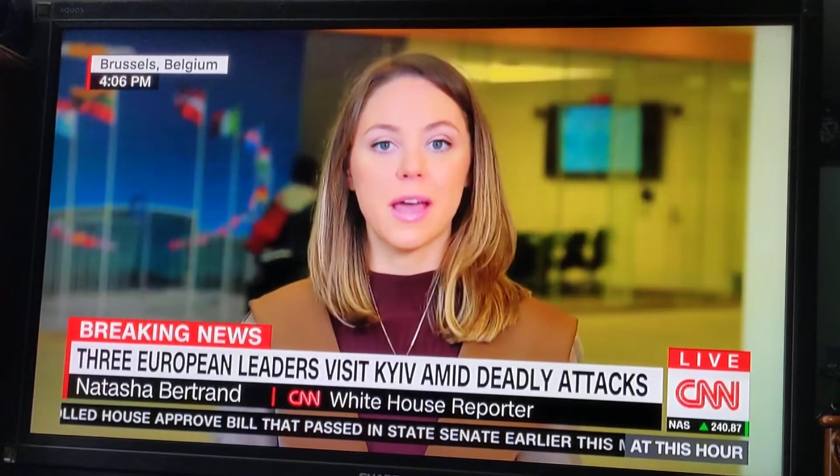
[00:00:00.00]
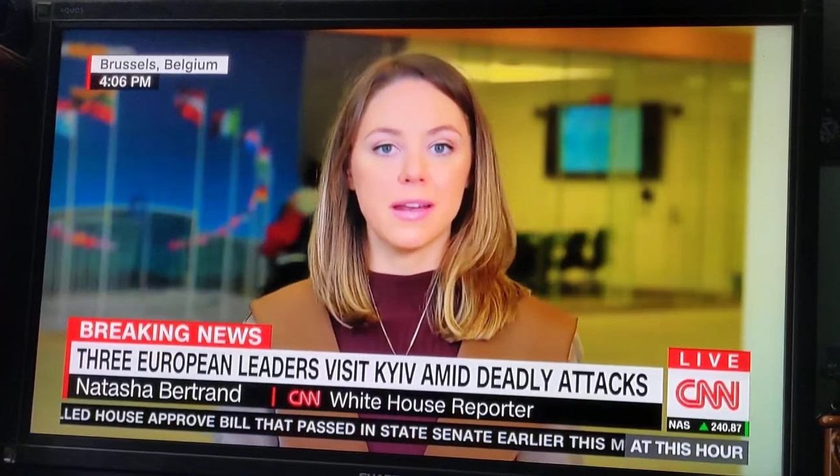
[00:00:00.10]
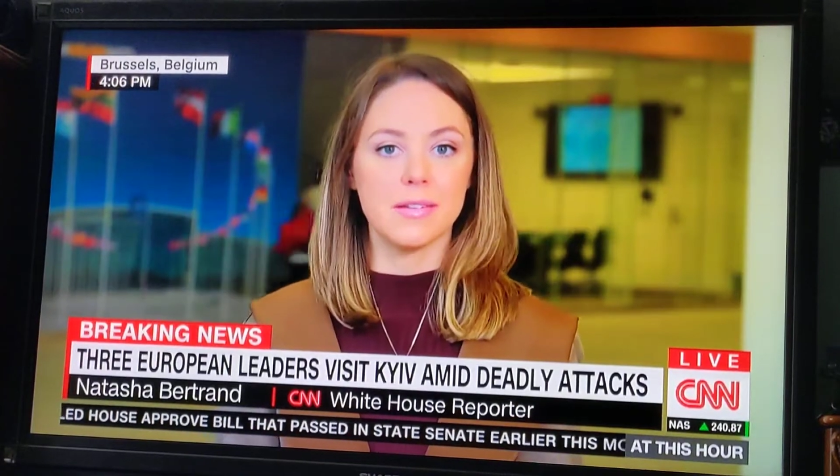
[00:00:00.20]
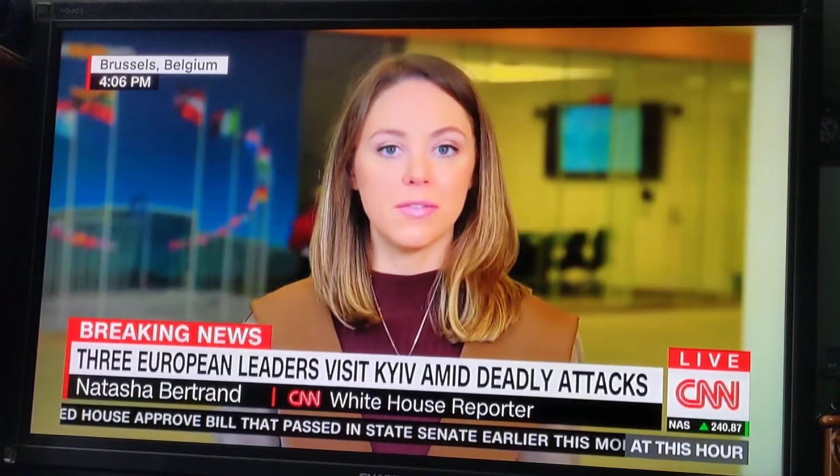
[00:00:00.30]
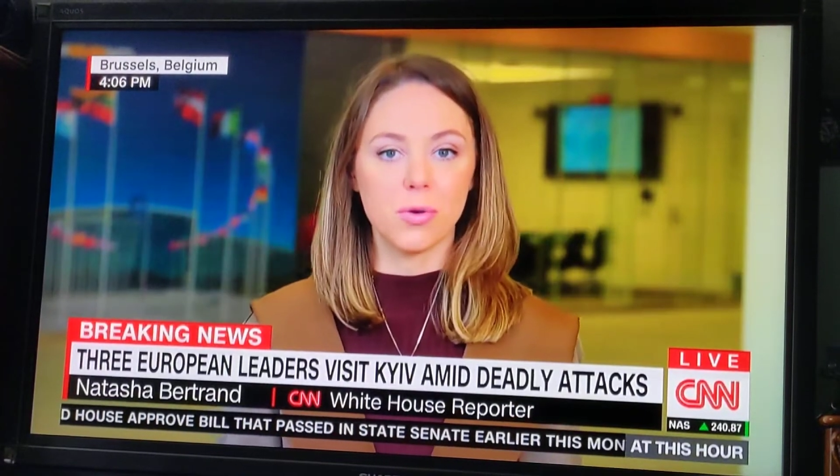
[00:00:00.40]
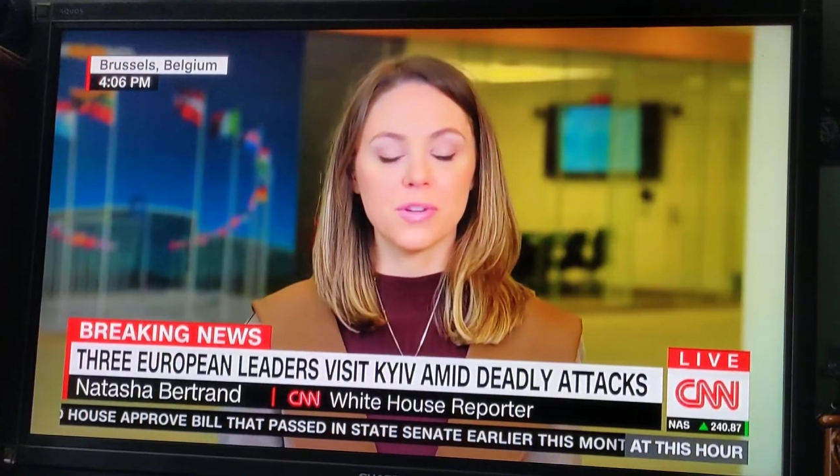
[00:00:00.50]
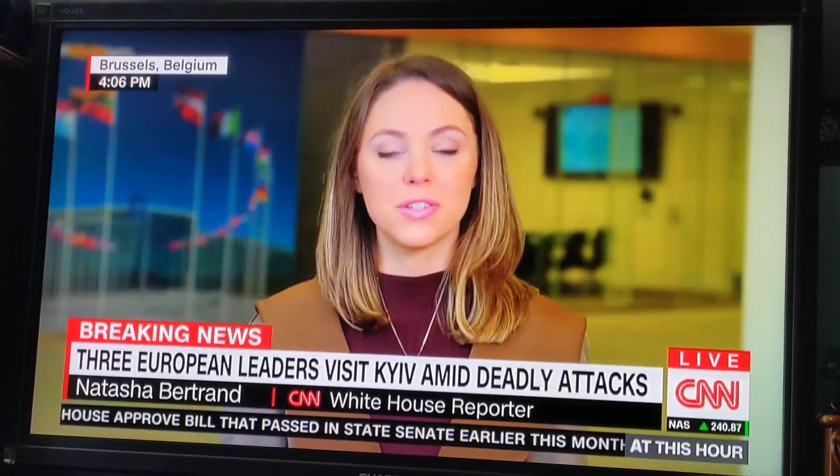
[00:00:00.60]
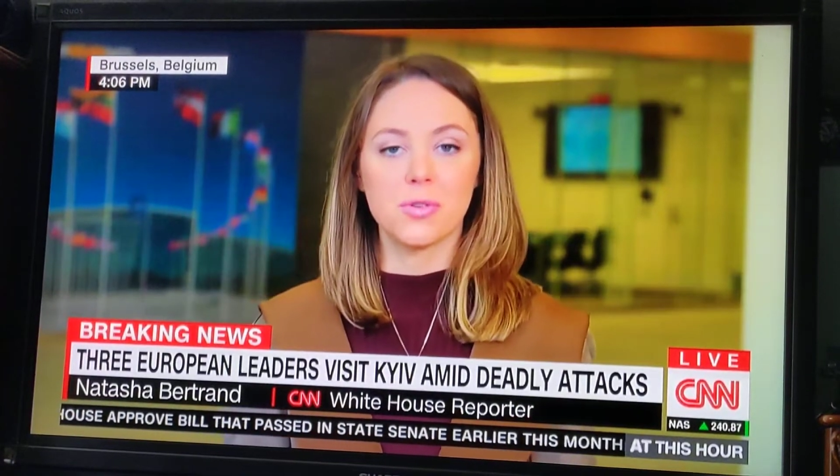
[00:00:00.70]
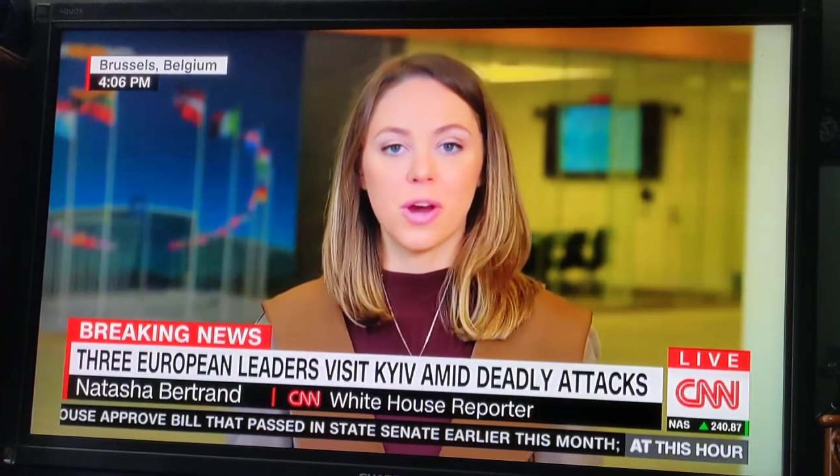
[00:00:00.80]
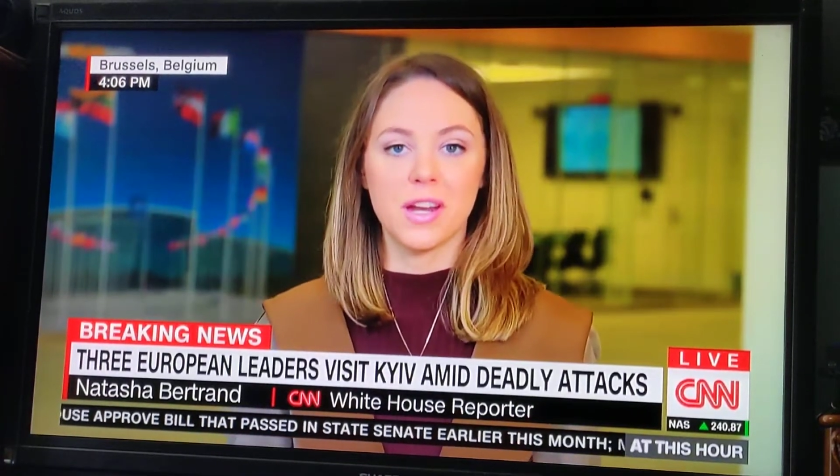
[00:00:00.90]
And of
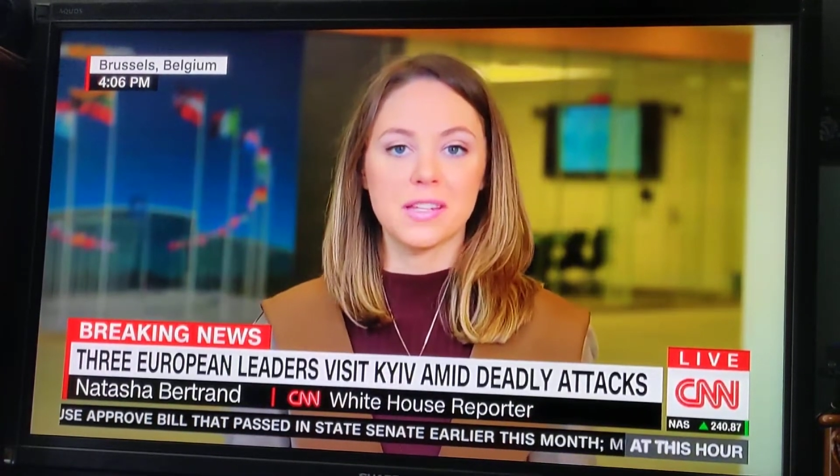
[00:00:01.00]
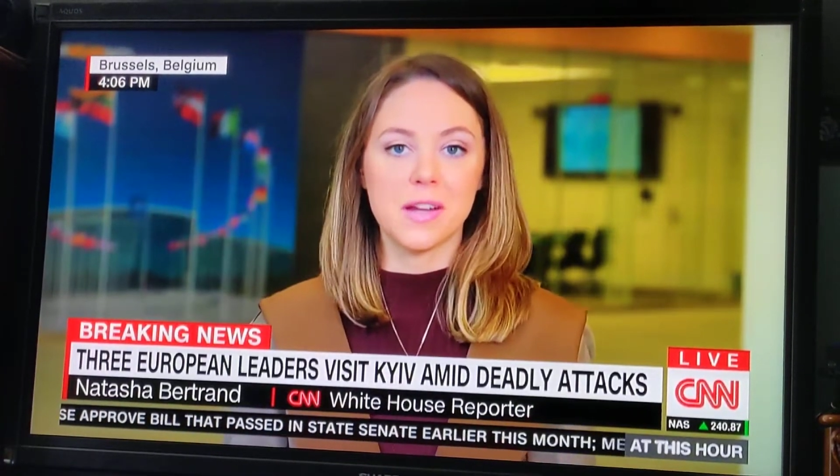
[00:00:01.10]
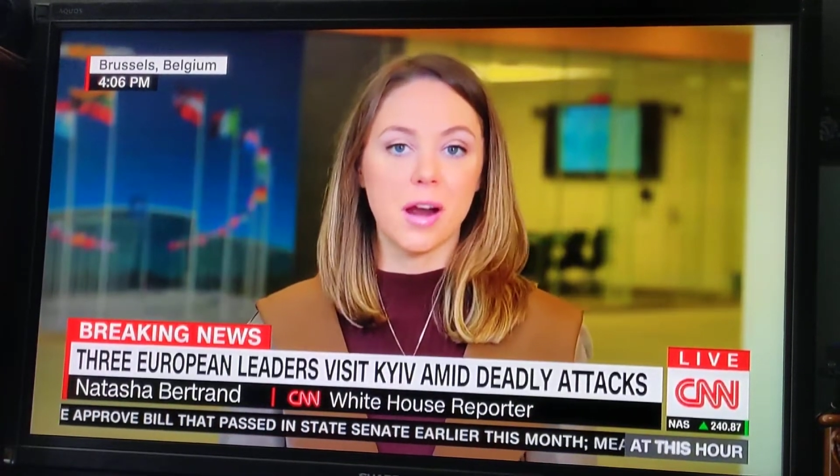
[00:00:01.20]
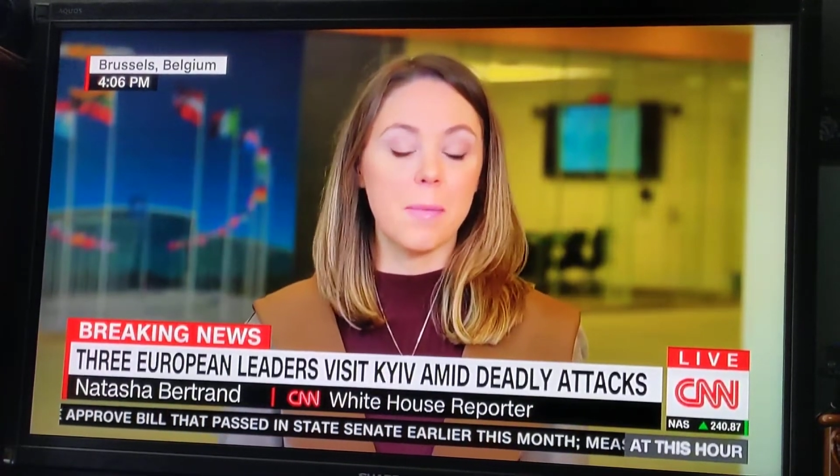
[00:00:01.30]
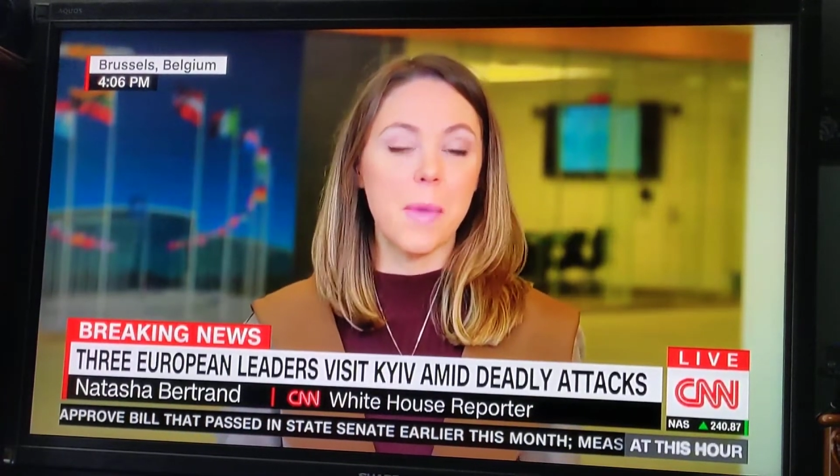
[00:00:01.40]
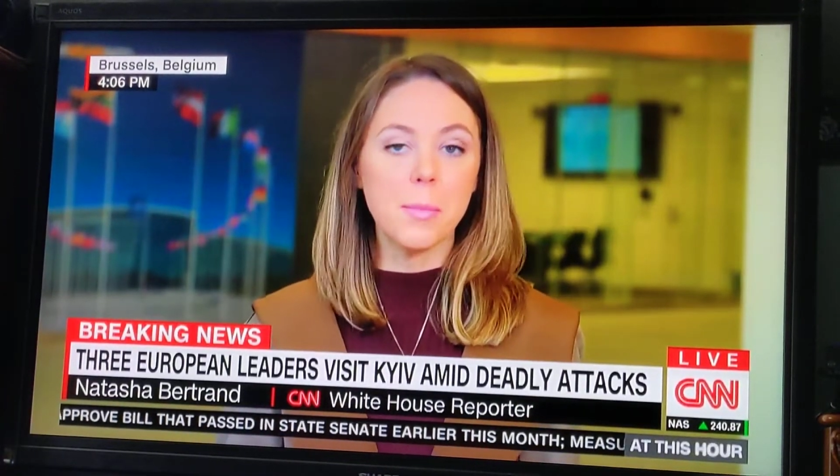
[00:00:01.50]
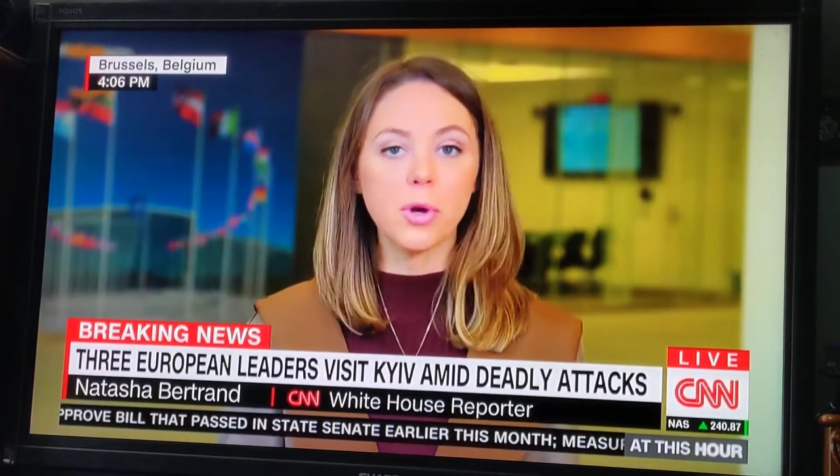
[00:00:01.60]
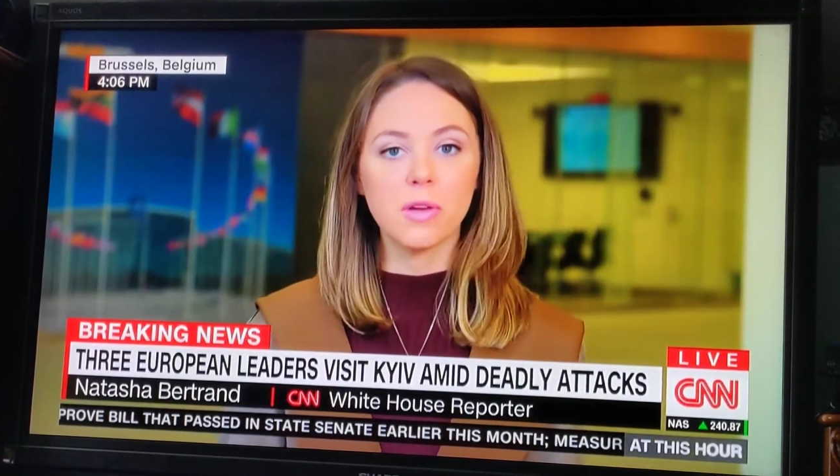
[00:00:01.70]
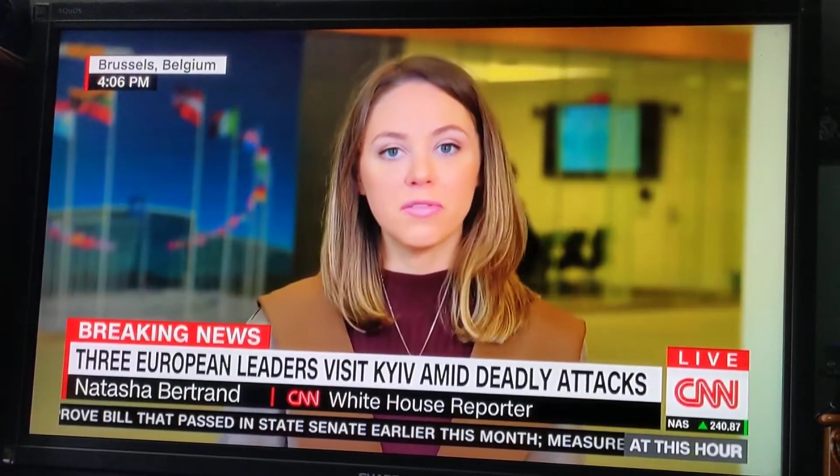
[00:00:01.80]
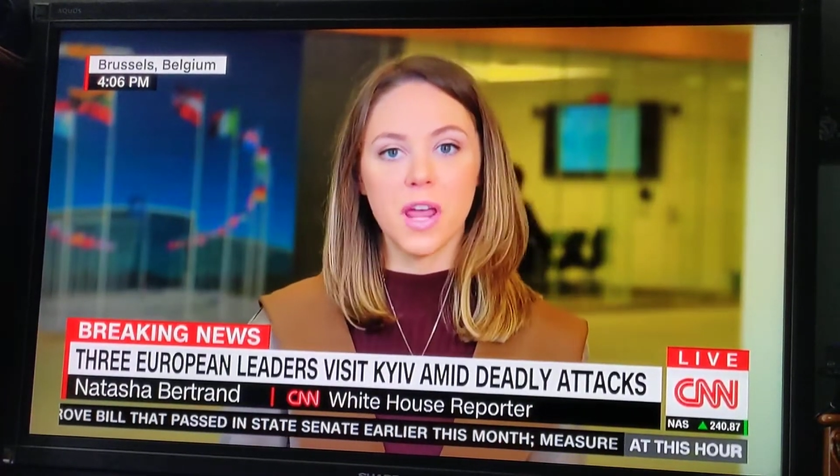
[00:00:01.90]
course, Ukraine is not a member of